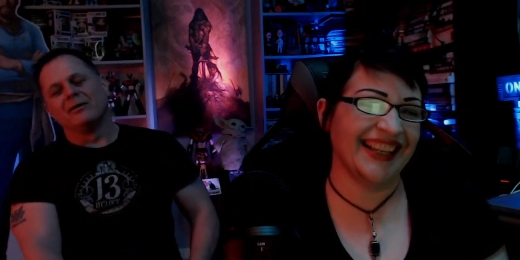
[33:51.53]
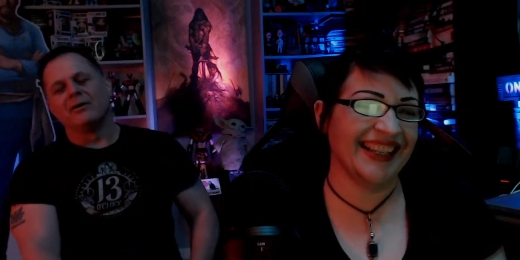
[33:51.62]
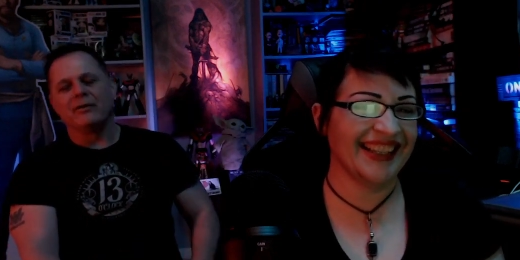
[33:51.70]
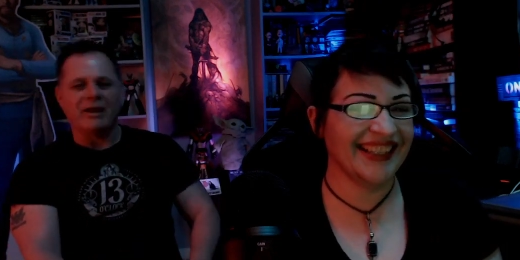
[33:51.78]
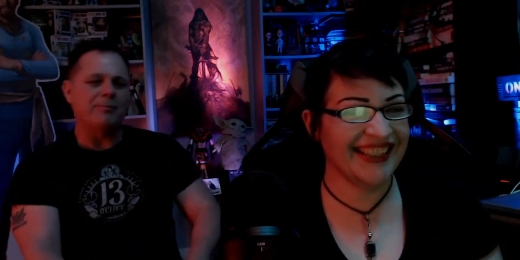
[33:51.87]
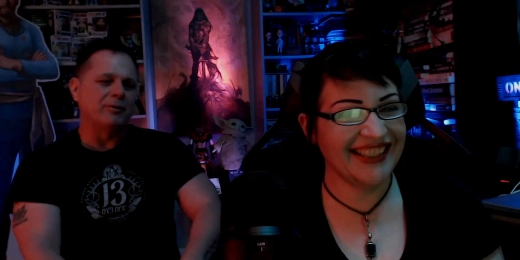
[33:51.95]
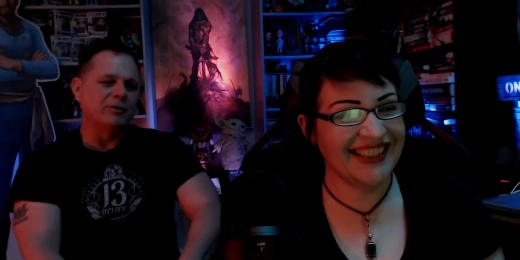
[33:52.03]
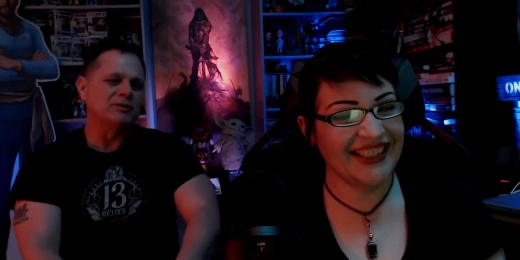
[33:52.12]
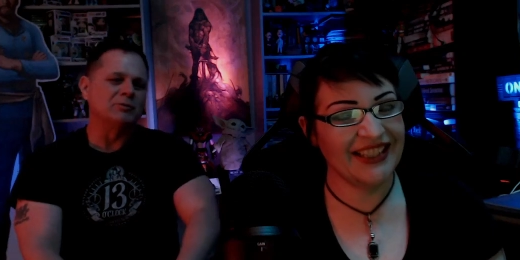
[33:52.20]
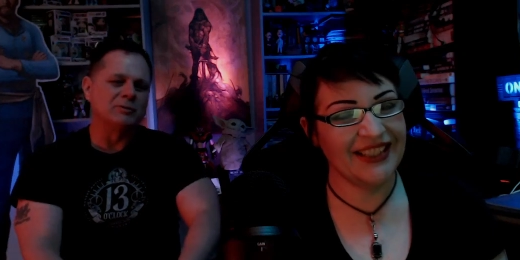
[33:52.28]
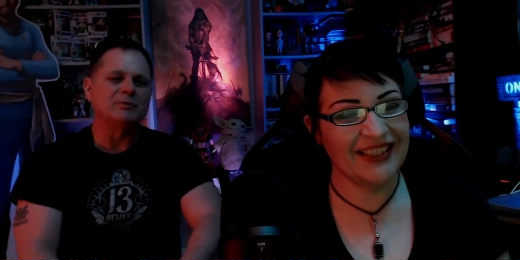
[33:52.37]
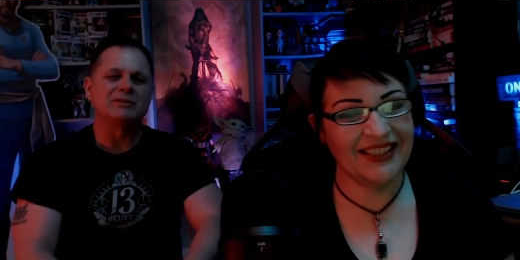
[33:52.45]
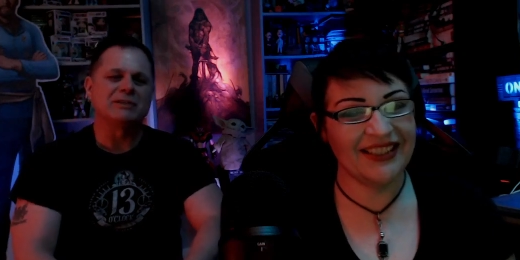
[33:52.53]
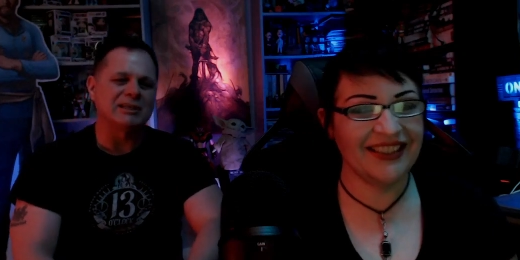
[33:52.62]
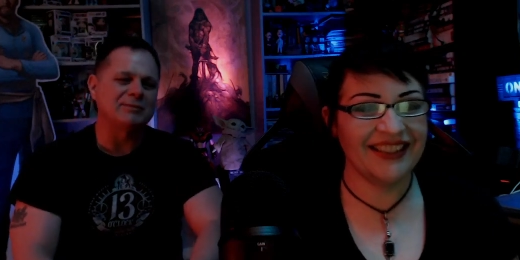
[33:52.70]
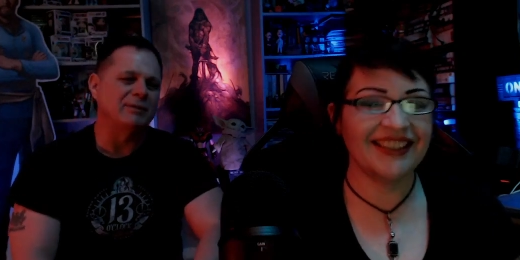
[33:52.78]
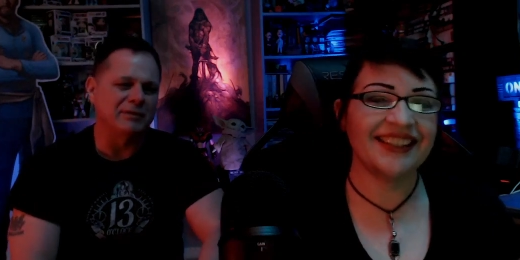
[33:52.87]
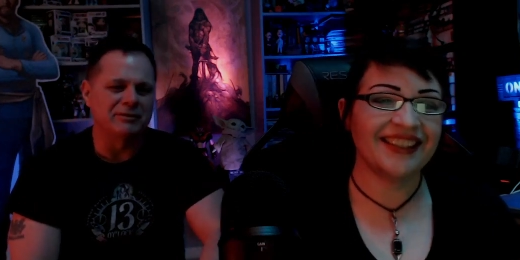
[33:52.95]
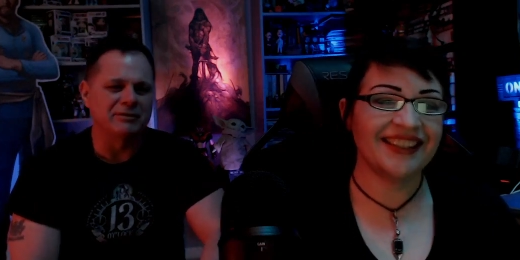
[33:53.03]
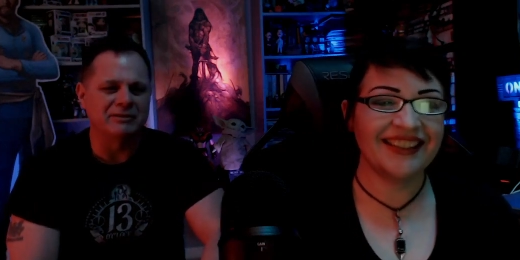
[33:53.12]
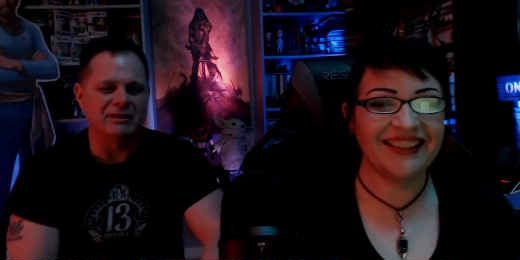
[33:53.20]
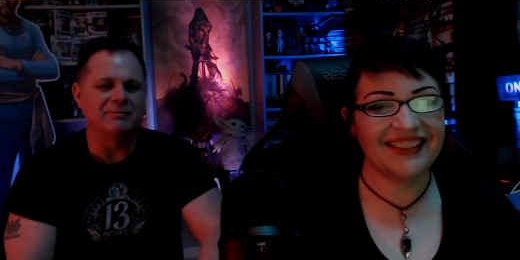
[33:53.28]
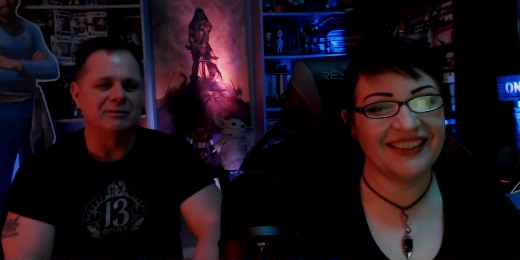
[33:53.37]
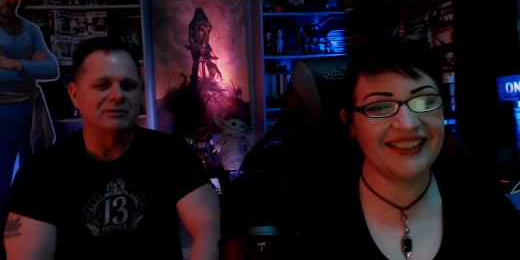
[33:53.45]
Speaker 1: or that person was possessed by the
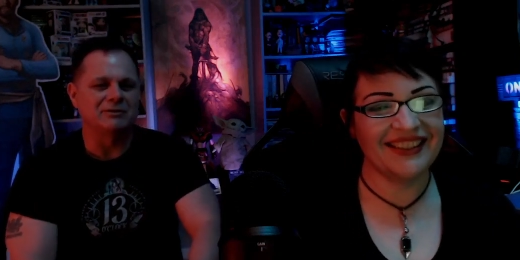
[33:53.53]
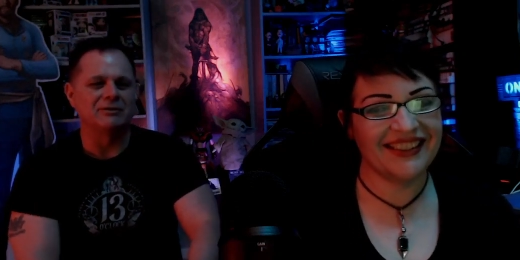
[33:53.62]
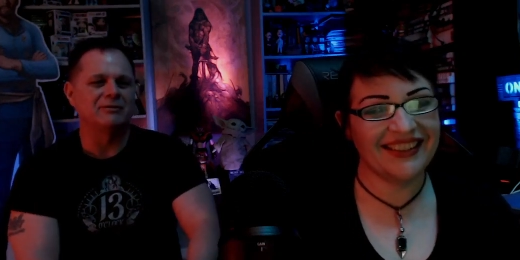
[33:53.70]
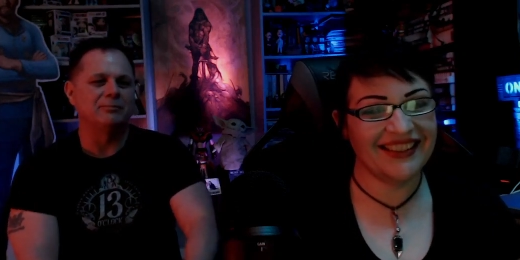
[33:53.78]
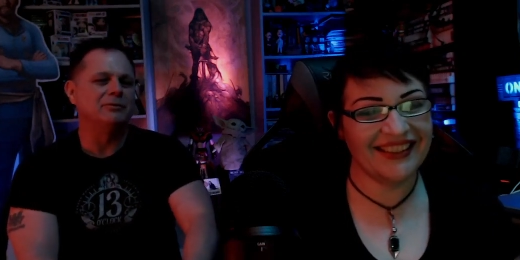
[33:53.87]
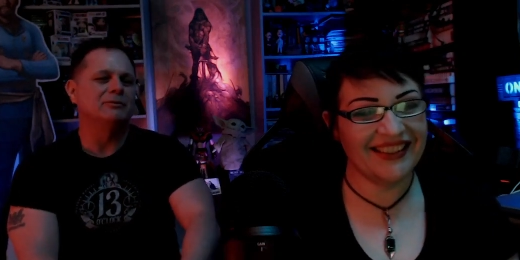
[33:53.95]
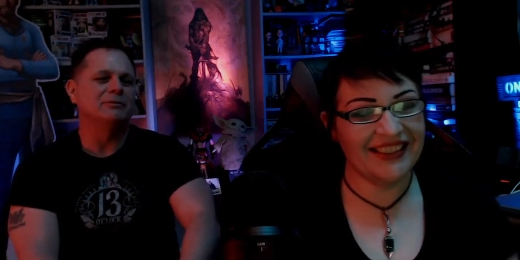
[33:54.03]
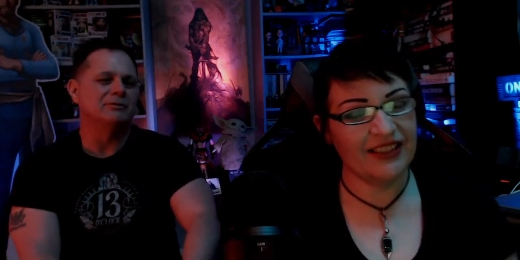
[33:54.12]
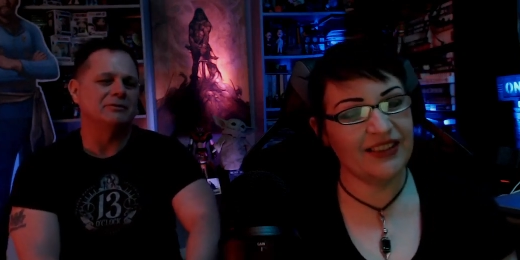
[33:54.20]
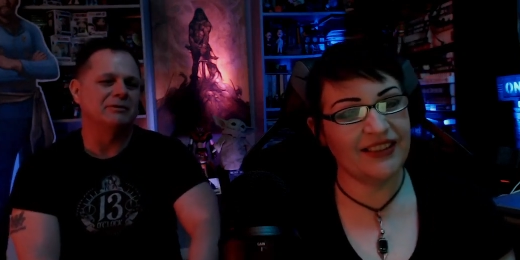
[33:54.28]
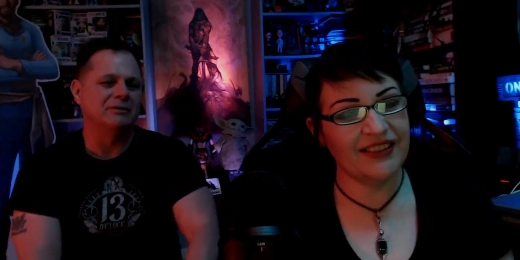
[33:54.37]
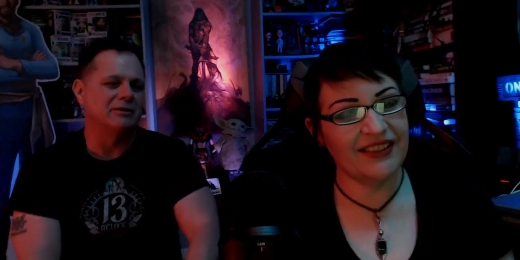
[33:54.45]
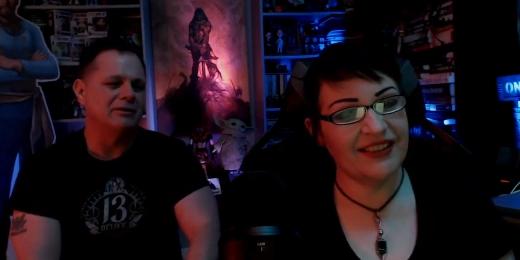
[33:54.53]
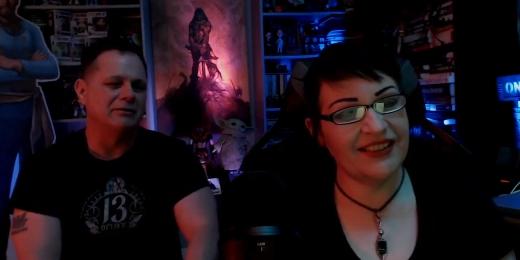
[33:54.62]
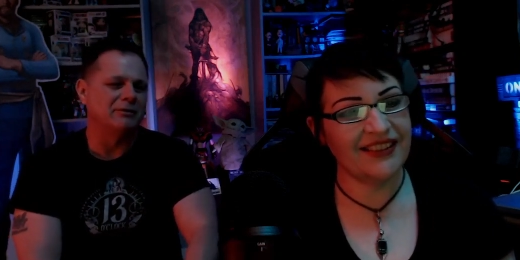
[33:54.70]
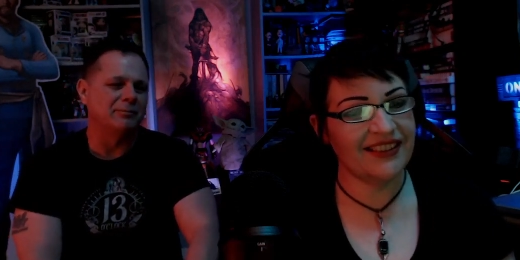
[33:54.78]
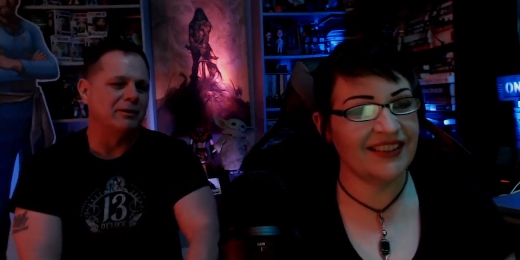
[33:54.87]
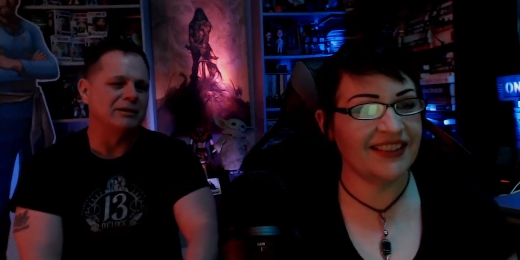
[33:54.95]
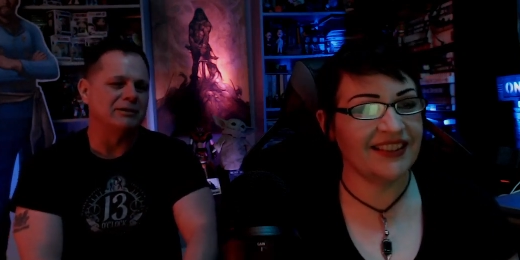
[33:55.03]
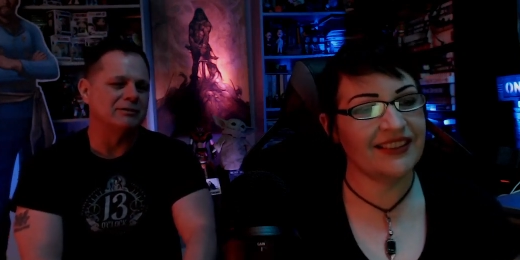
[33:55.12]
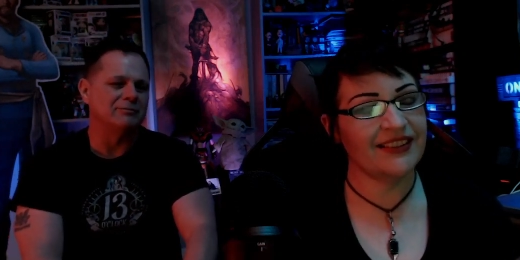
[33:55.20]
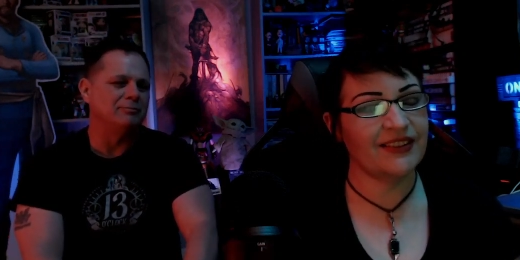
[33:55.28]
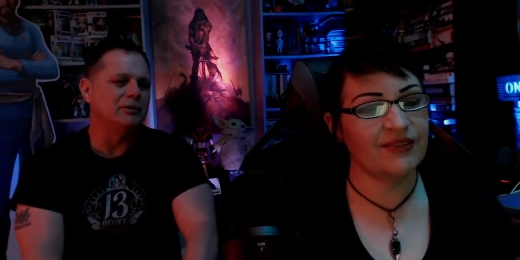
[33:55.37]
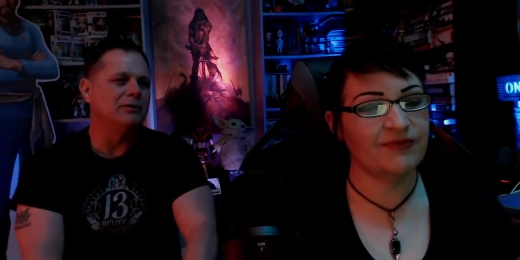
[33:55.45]
demon, so the blue the, the the
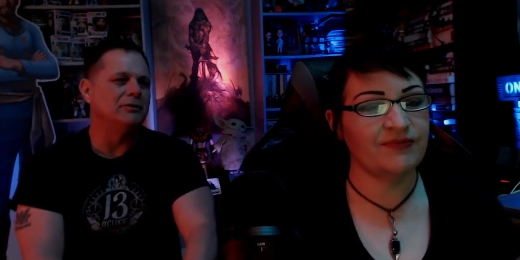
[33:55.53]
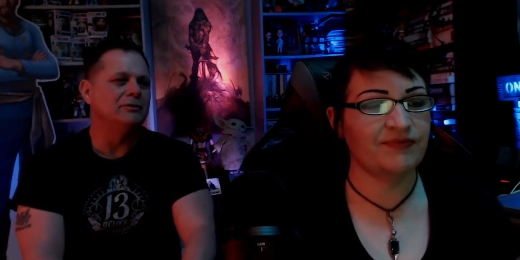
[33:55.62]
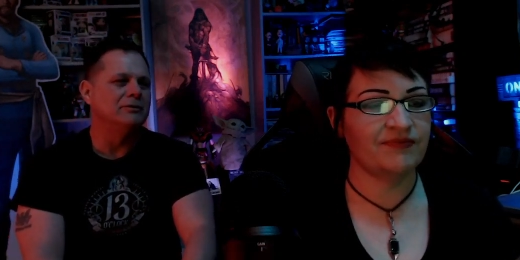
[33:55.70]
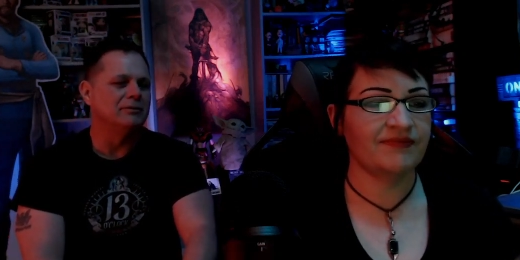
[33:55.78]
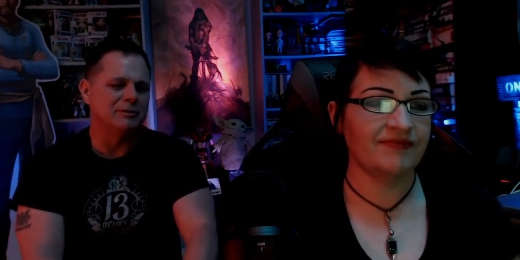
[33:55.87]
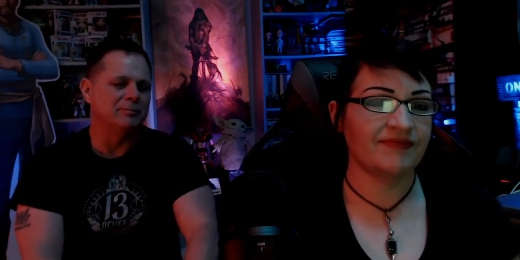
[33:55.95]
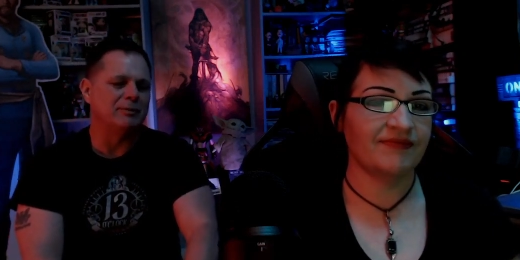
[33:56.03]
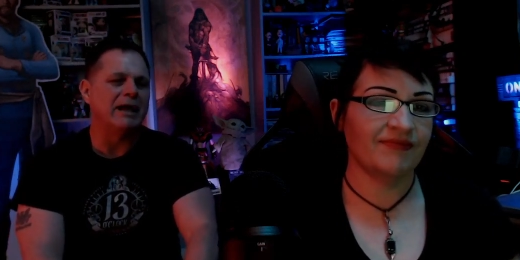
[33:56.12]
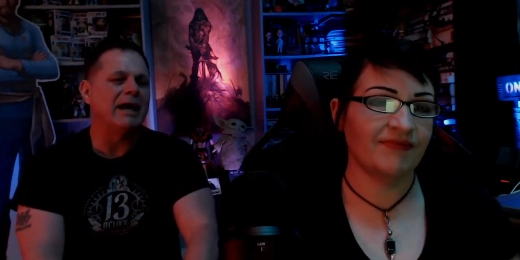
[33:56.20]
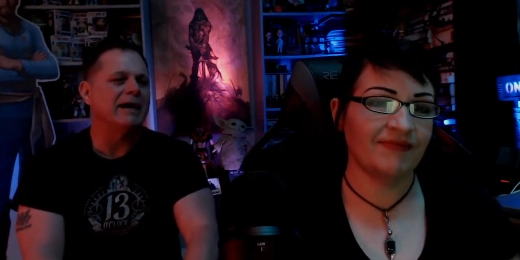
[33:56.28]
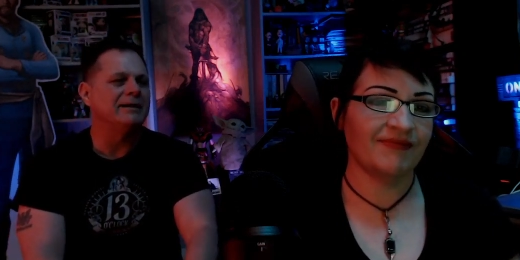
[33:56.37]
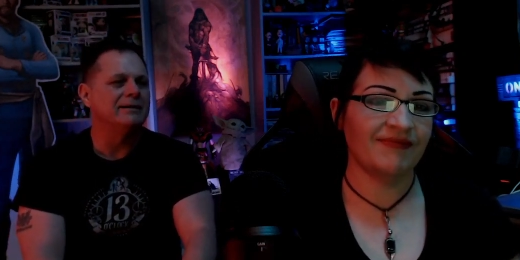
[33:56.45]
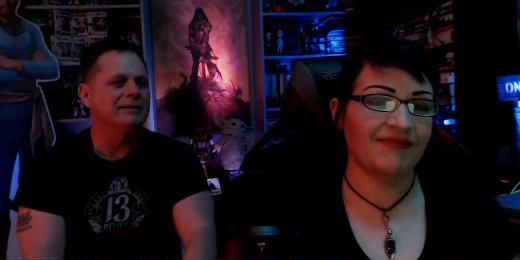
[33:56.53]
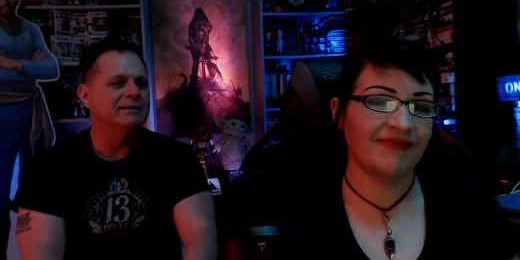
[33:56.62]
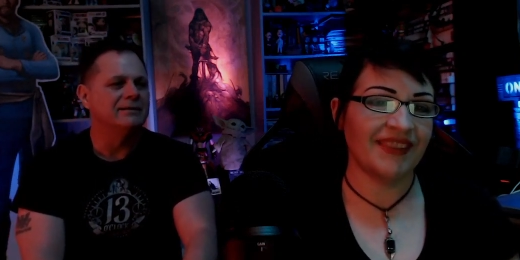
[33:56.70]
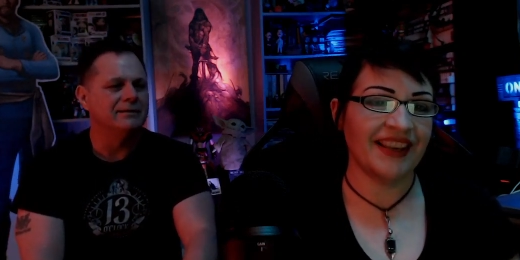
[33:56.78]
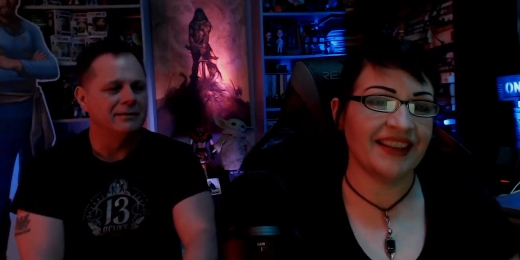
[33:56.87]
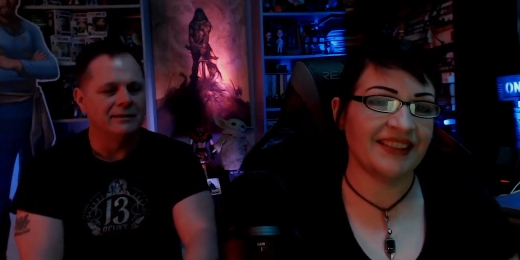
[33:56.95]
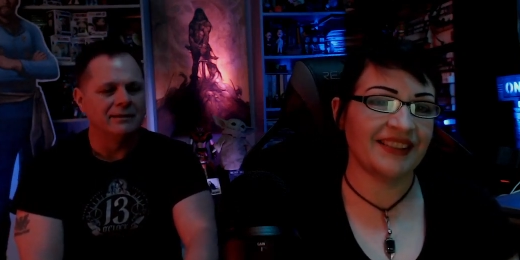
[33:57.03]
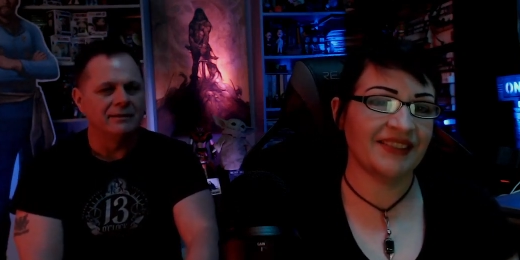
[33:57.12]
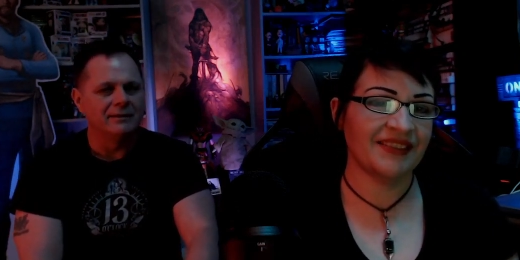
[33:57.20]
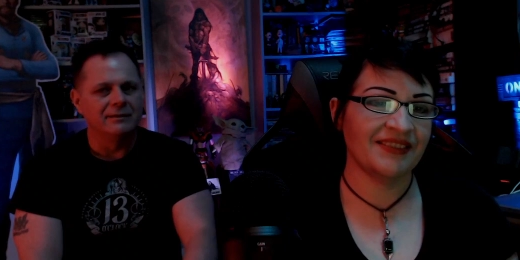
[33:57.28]
blood's blue or it's black. Yeah.